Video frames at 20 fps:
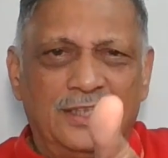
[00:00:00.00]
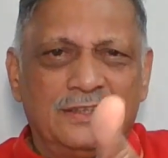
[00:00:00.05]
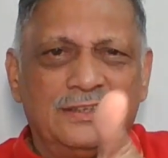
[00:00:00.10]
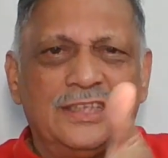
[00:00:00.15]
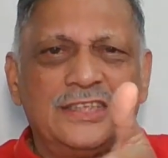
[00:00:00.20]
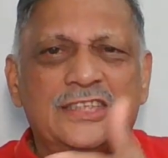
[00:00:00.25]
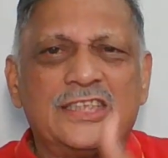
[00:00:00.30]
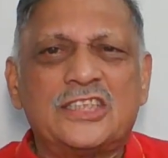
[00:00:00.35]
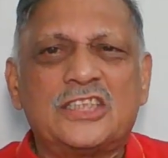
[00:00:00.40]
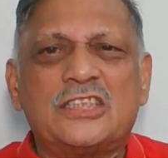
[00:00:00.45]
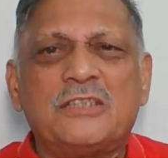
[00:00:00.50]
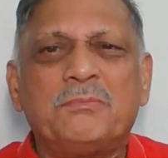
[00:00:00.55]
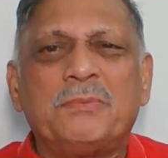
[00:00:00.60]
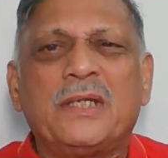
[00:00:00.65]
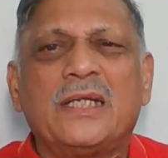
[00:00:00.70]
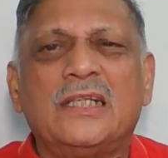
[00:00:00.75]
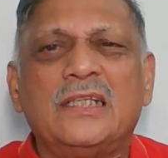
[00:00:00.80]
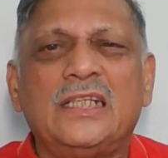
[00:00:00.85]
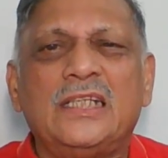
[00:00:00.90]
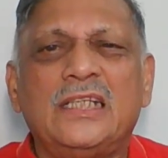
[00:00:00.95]
This is
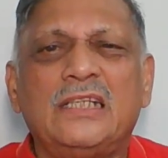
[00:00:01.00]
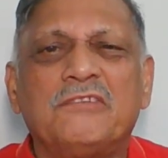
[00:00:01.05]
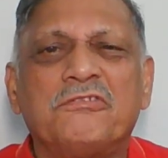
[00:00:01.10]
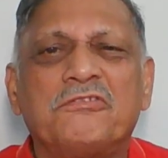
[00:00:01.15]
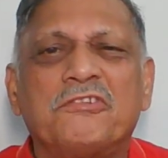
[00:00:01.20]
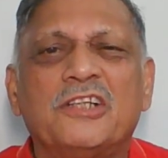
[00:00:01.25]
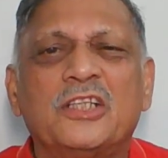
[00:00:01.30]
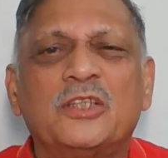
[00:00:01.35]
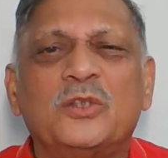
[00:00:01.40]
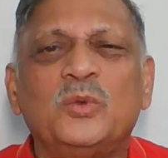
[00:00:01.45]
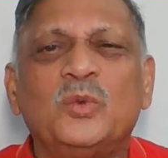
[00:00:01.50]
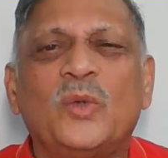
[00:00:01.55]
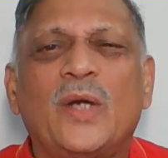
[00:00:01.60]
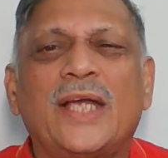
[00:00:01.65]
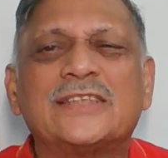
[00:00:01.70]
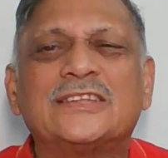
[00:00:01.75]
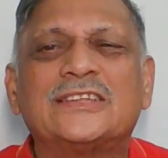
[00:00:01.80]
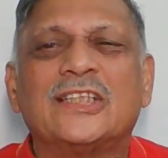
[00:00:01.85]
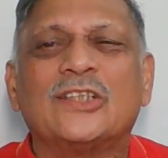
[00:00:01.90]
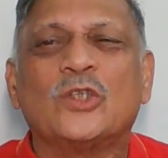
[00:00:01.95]
typically referred to
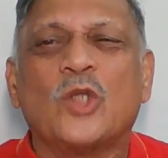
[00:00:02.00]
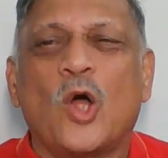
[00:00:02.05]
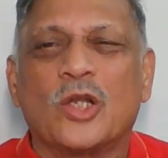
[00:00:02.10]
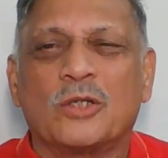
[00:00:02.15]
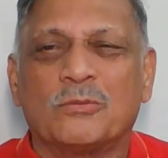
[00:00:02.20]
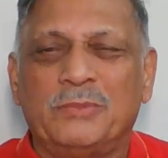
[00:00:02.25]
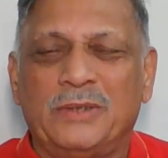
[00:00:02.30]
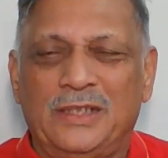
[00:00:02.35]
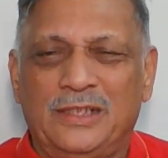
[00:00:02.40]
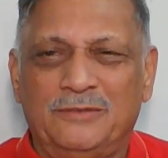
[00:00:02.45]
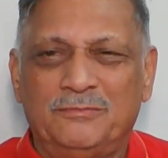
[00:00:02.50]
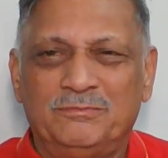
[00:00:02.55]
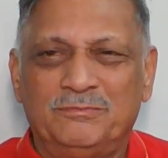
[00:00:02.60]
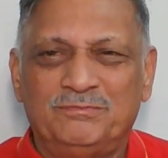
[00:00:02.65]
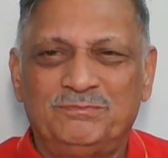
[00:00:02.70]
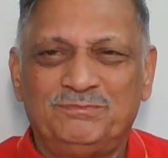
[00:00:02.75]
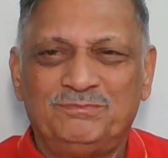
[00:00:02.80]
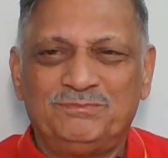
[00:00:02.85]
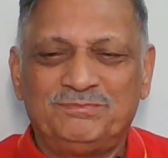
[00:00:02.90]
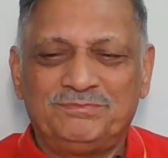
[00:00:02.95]
as the normal.
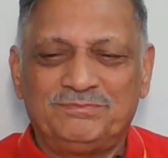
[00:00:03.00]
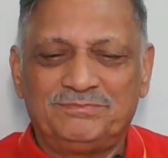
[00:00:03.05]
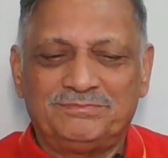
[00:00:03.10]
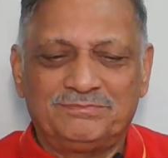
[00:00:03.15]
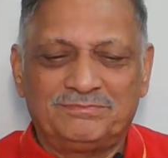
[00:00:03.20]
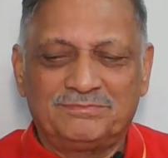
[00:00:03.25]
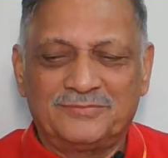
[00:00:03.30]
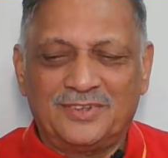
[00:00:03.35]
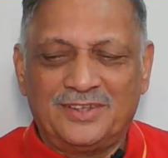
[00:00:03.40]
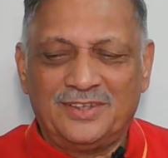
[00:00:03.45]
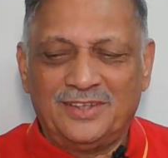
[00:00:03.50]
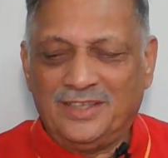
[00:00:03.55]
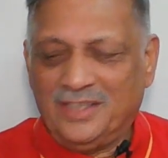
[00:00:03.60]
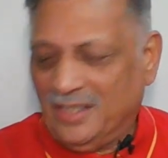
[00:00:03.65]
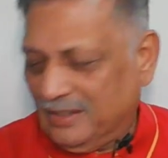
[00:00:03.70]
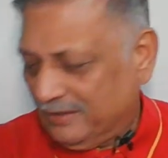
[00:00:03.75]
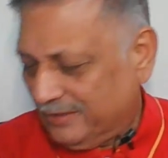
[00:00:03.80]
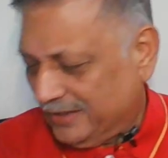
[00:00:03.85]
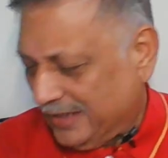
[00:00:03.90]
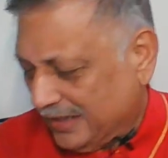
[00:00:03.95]

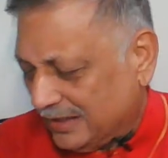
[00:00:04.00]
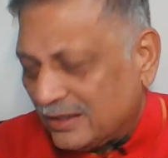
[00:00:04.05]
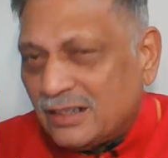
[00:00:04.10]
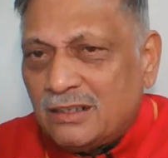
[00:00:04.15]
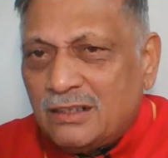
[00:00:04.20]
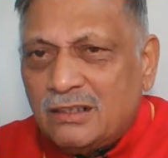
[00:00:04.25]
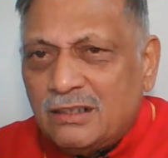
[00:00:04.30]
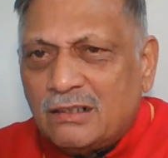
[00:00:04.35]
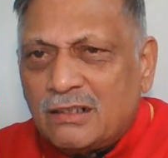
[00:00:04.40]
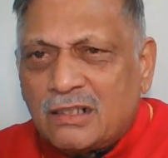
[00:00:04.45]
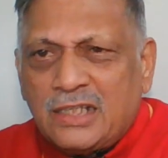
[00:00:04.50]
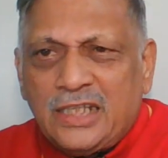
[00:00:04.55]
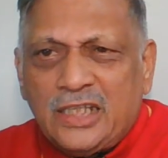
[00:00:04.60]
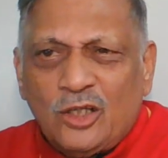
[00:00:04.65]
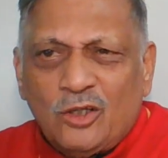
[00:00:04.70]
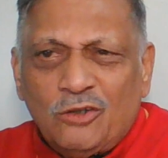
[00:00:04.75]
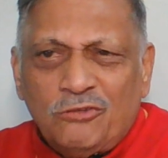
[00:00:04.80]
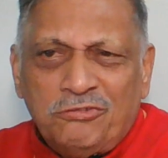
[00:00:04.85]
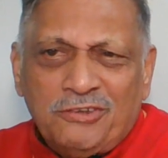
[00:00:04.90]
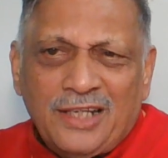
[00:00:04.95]
Then the ray
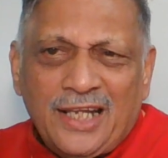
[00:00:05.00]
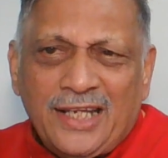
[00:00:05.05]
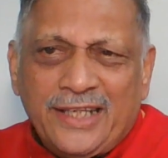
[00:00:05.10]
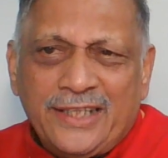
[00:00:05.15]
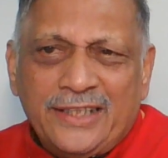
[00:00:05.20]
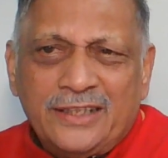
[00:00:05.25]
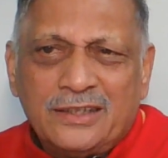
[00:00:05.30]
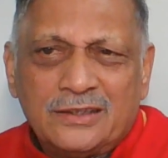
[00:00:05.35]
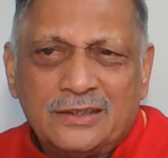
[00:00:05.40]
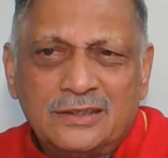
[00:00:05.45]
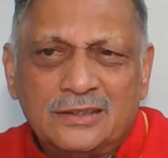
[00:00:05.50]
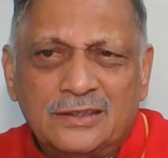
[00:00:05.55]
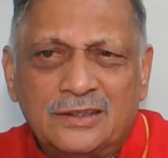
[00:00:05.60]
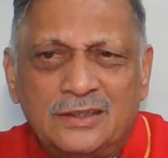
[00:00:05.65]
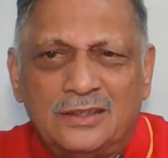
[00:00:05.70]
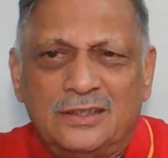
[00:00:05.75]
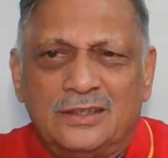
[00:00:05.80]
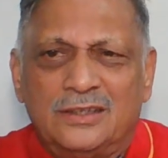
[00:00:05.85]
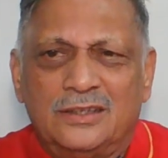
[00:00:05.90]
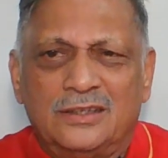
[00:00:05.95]
of light
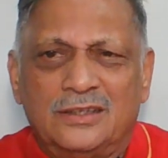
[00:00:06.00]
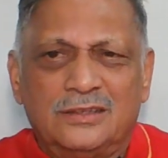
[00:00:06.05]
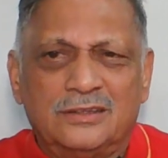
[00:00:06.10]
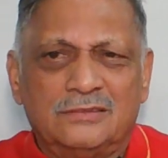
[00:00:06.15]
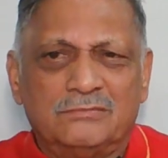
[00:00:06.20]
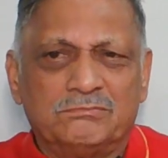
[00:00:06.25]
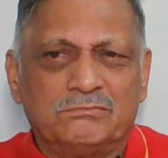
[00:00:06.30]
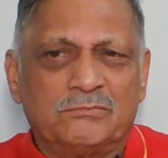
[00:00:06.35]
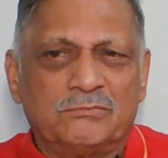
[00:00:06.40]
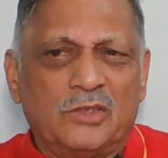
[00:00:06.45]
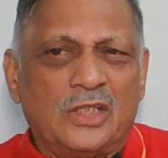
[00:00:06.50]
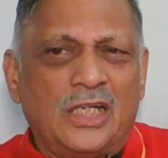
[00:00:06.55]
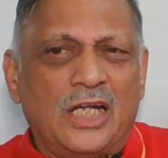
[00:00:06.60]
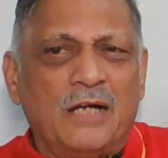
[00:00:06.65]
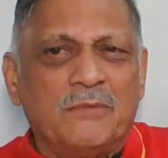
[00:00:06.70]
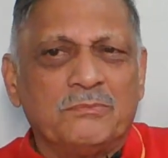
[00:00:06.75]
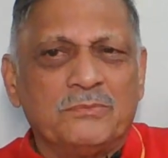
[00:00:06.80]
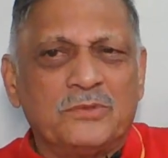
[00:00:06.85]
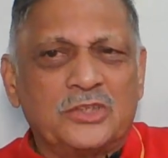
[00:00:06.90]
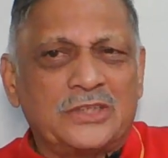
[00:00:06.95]
uh,
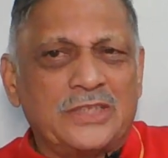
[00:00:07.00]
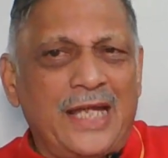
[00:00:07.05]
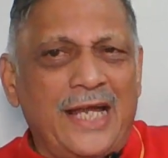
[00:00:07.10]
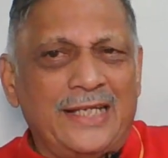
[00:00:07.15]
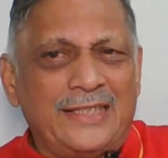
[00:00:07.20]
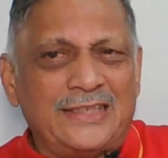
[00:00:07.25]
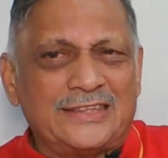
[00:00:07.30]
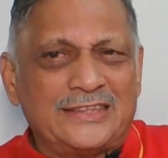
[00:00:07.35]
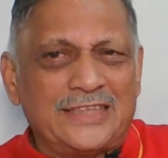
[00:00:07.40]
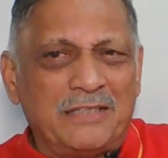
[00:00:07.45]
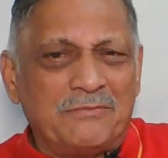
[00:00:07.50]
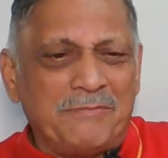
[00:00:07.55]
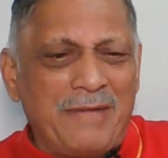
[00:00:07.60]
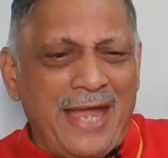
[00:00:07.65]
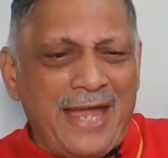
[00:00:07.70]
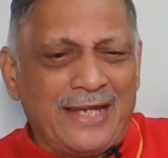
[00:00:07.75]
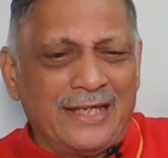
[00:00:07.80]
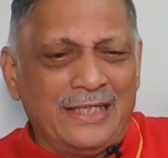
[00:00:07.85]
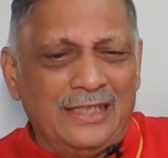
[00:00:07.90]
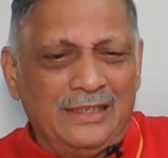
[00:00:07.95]
comes at some
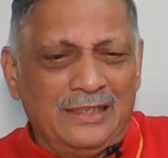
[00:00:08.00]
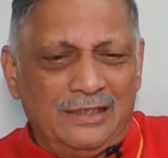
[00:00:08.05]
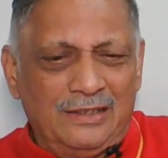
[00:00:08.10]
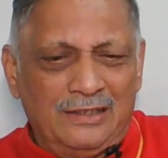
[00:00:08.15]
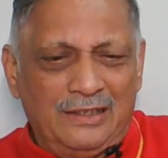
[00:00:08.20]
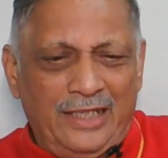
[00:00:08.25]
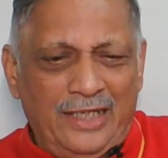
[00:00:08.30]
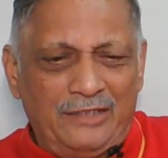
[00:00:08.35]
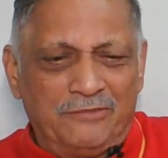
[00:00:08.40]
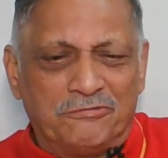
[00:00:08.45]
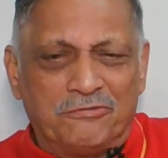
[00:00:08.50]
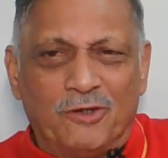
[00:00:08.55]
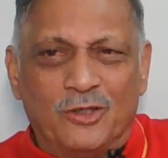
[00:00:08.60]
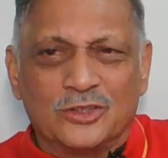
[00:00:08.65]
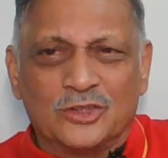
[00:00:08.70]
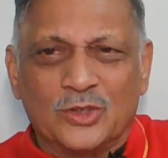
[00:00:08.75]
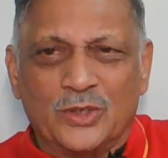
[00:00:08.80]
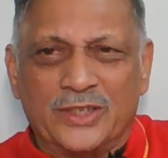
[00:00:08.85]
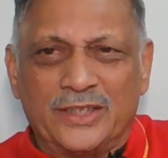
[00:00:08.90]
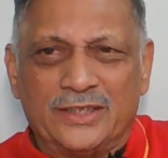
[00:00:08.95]
angle and
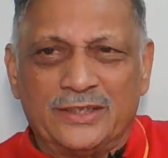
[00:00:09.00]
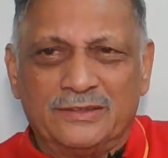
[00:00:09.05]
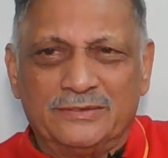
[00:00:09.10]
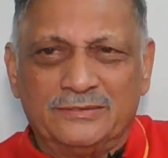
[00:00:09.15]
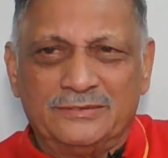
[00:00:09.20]
falls on it.